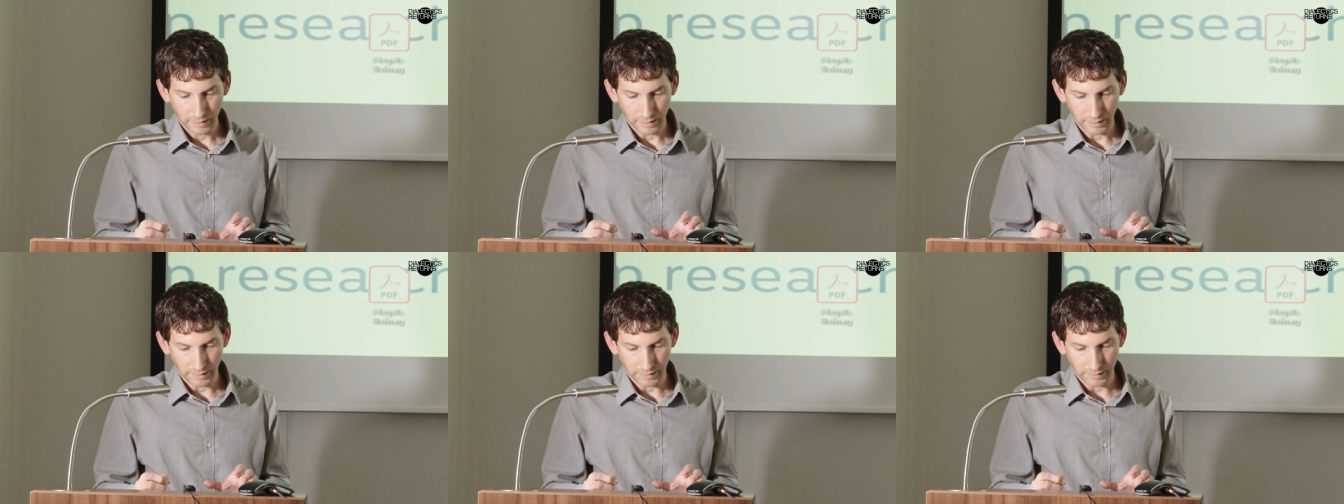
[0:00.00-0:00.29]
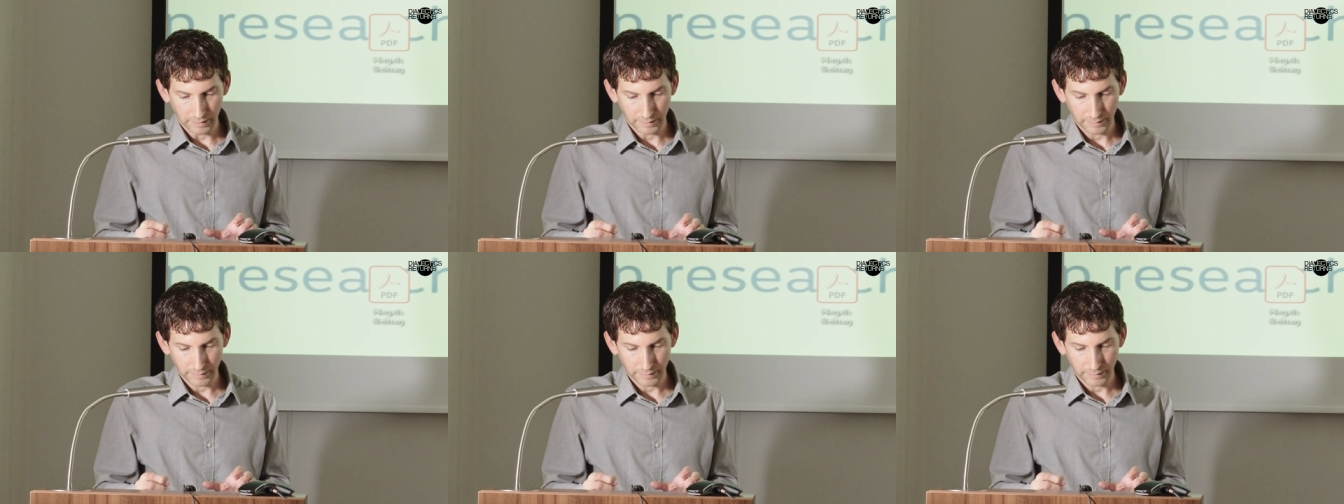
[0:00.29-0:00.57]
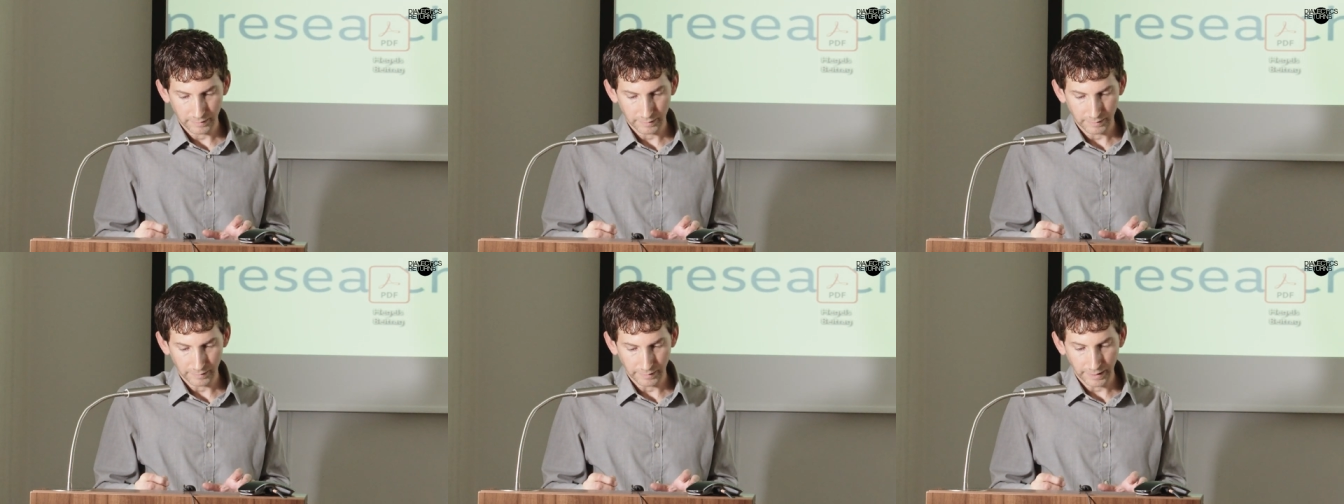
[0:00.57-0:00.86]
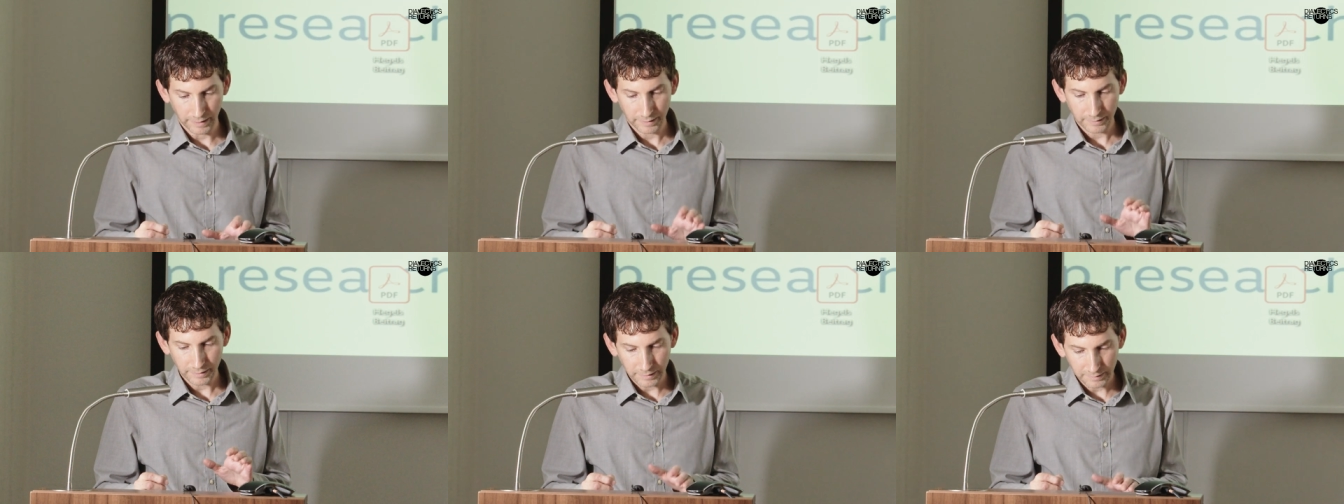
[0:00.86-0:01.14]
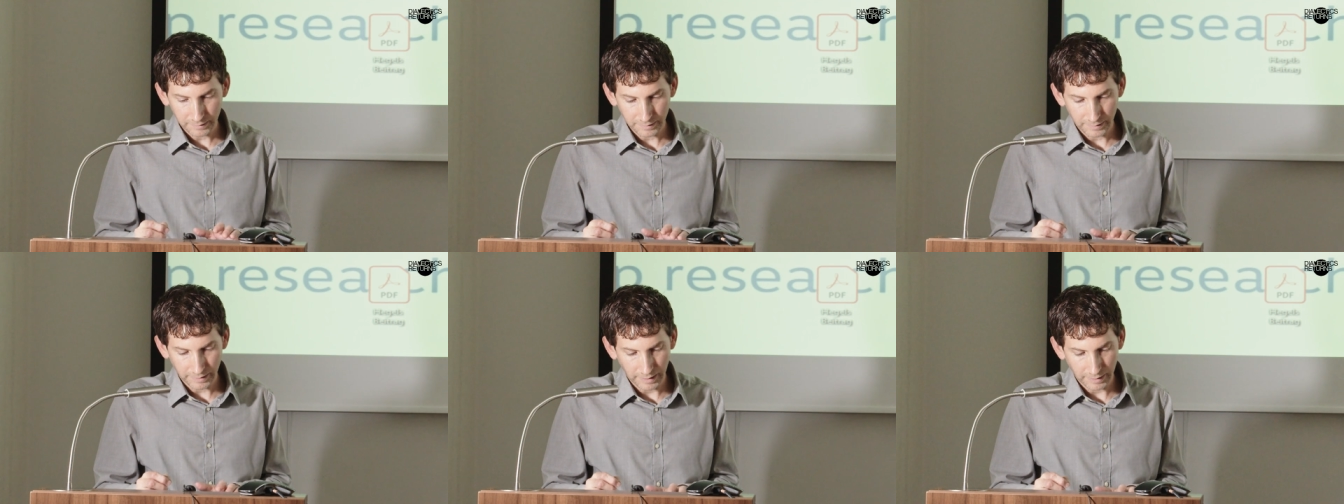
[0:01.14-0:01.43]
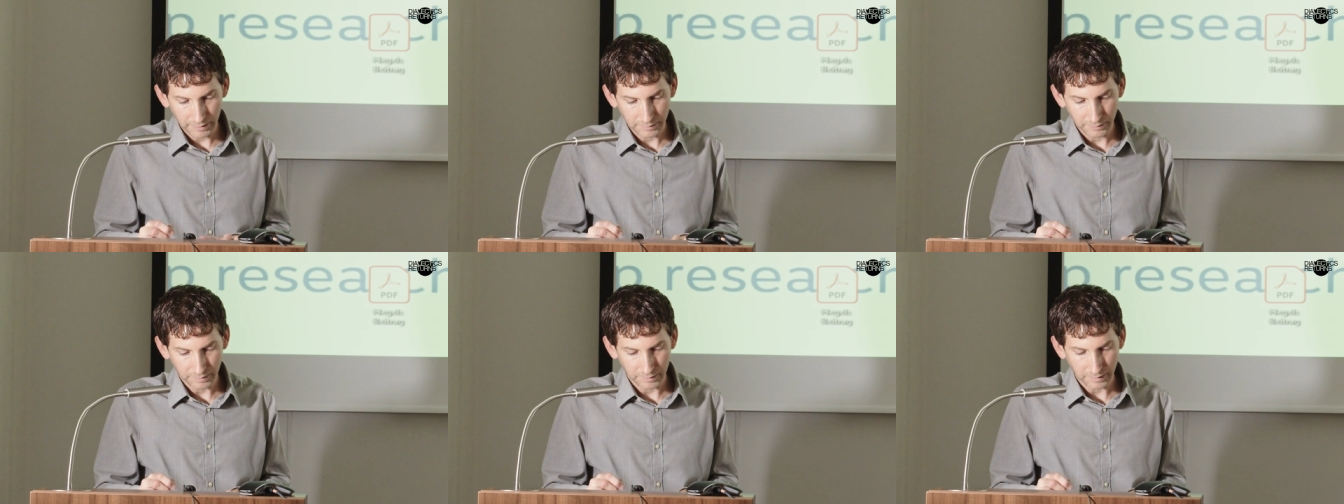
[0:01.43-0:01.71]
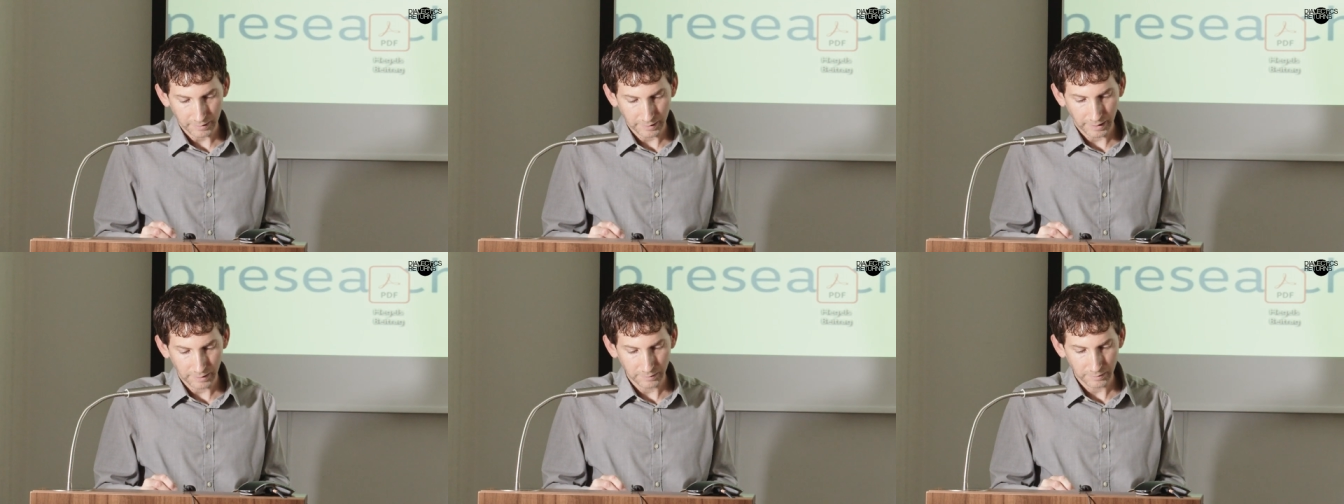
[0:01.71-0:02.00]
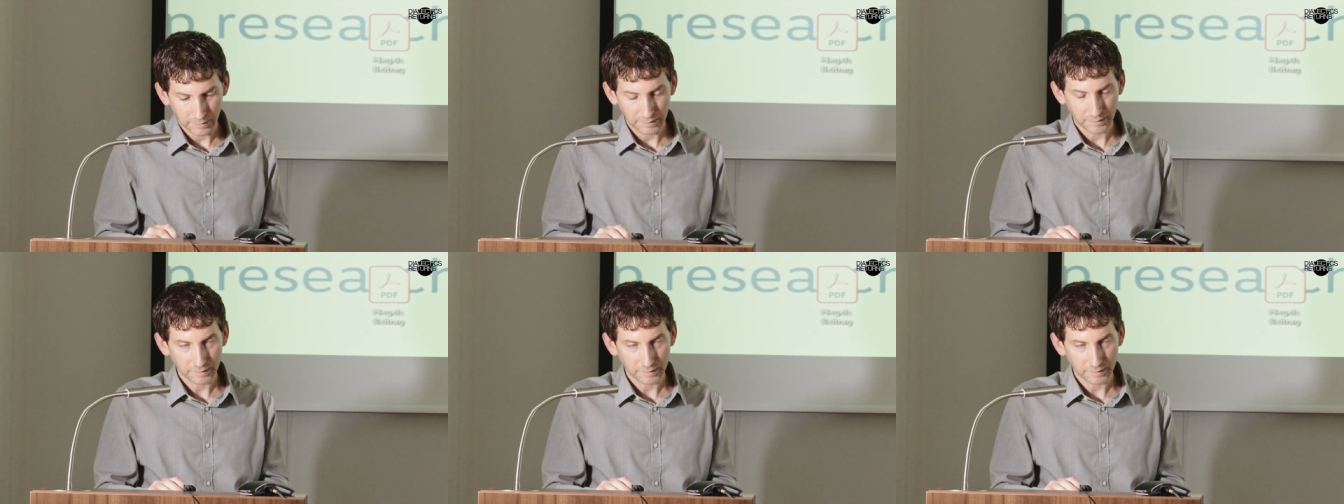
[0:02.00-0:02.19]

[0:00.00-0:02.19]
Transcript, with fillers: Uh, and as in Hegel's account,